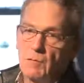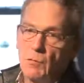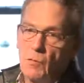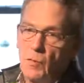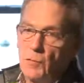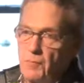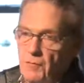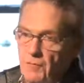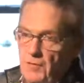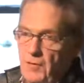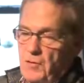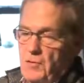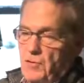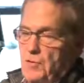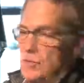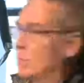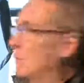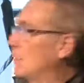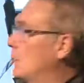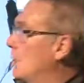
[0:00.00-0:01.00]
more
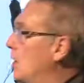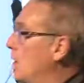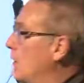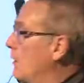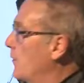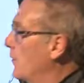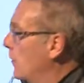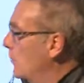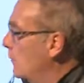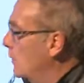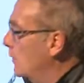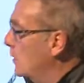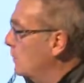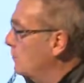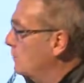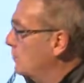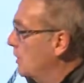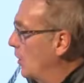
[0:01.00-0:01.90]
professional than the